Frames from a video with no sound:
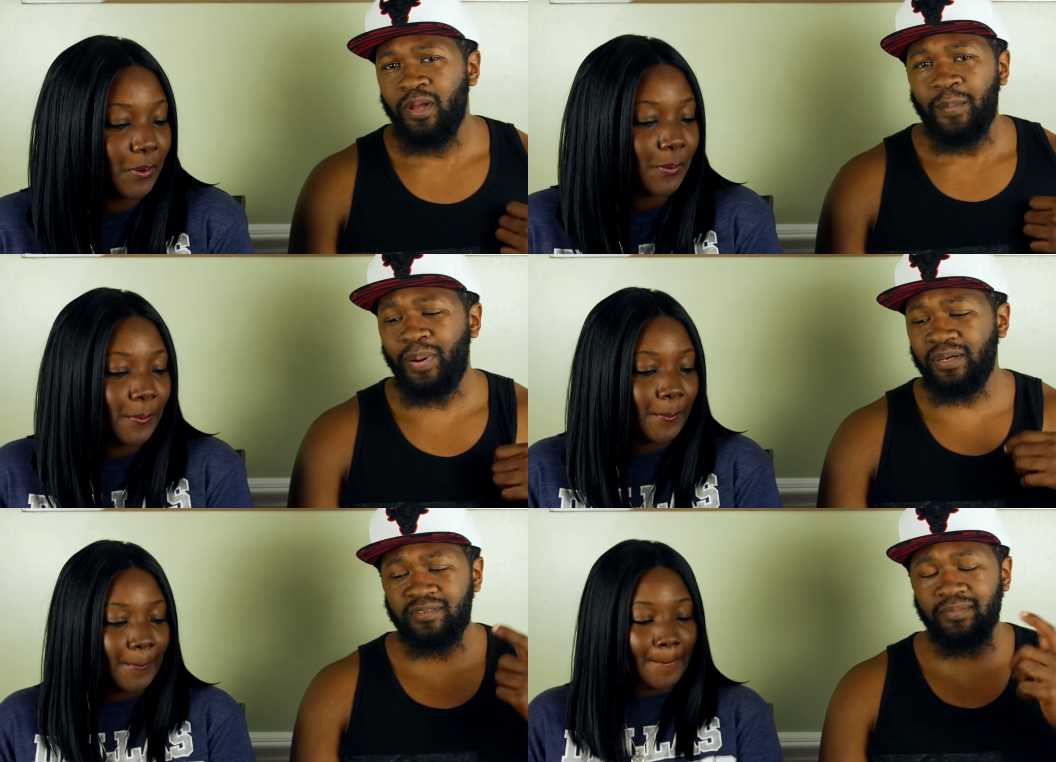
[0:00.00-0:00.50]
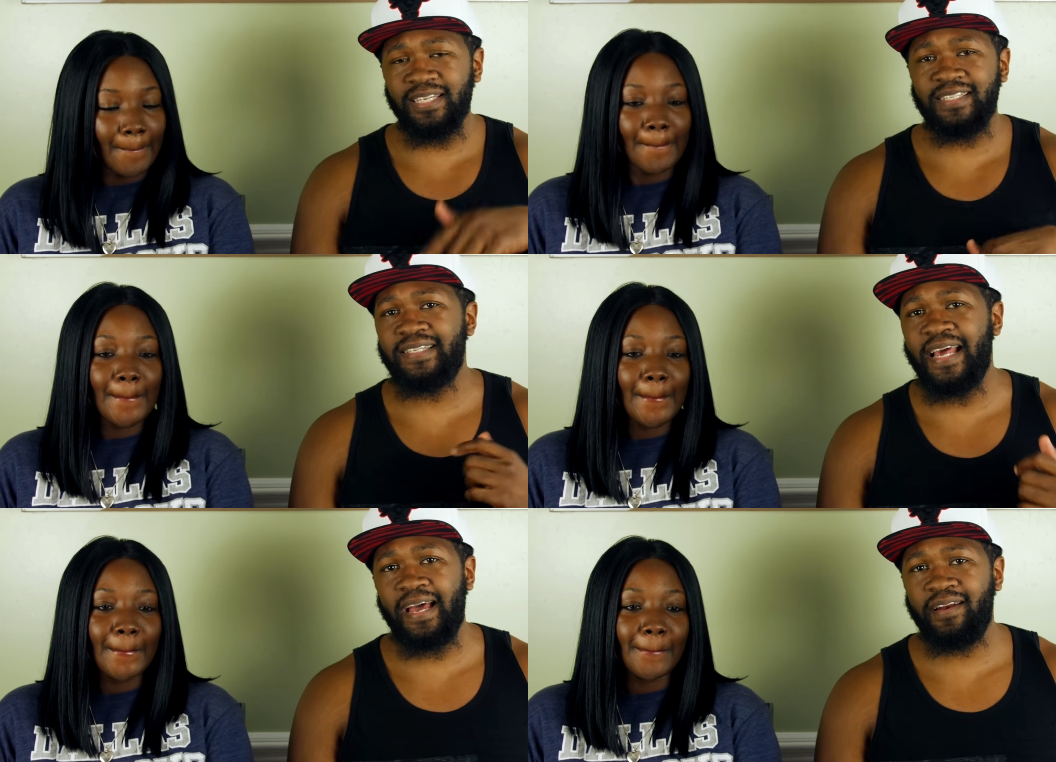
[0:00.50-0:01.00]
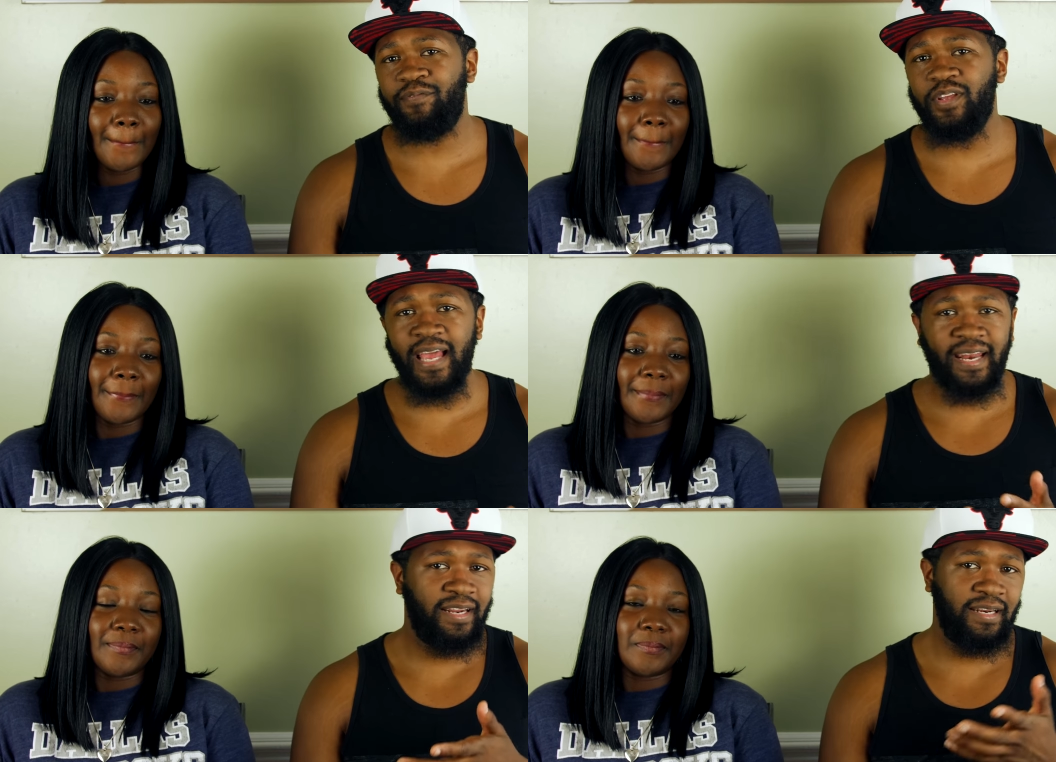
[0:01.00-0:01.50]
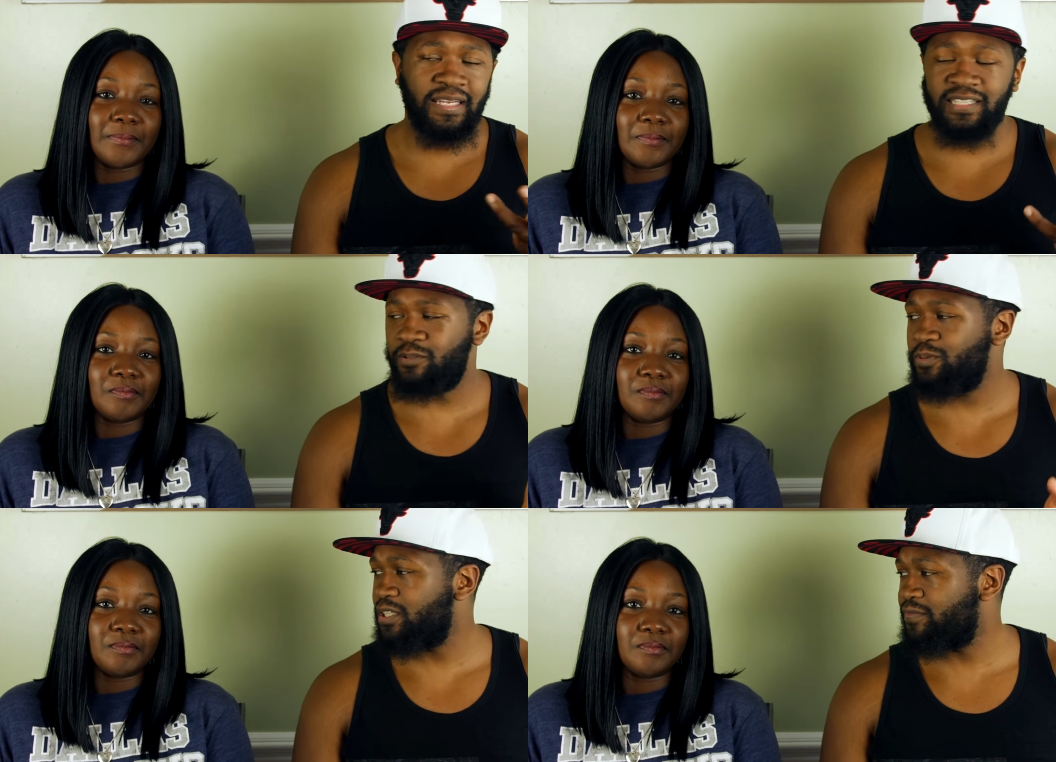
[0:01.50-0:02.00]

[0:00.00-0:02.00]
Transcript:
Speaker 1: Post some links down if you got any links with